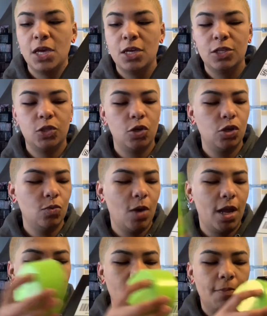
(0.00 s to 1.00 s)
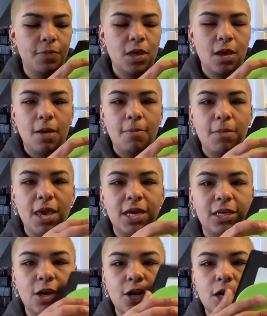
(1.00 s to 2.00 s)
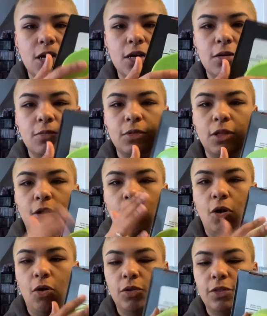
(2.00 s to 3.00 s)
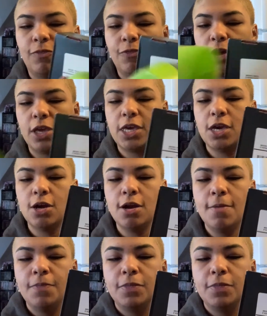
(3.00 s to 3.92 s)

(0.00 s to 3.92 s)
So you wanna make your little hole in front here.